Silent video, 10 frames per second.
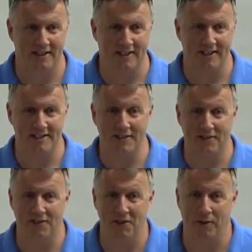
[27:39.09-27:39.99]
things, even
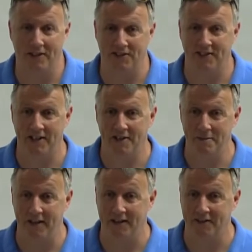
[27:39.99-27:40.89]
if no one else cares
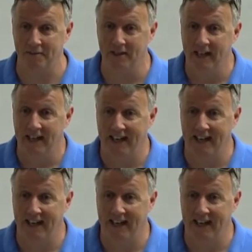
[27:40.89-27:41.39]
about them,